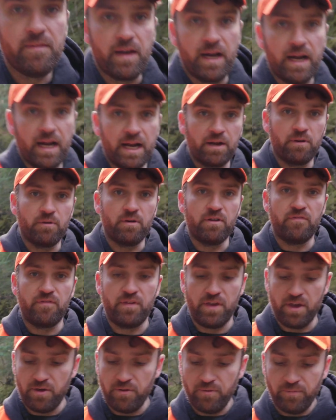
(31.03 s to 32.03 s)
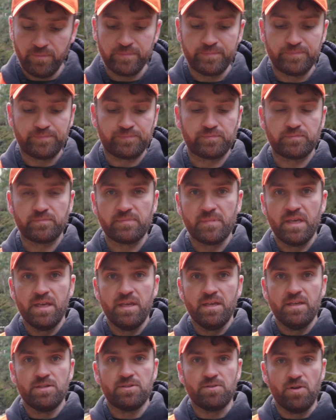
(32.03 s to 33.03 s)
that I'm going to review.
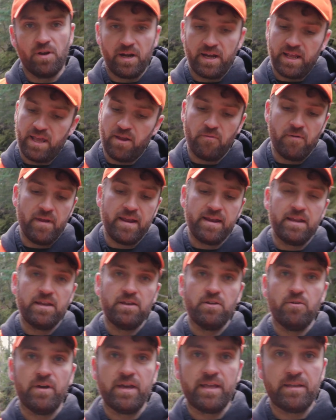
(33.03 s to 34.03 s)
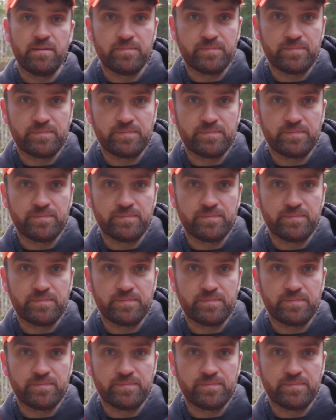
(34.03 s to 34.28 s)
So I'm going to get right into it.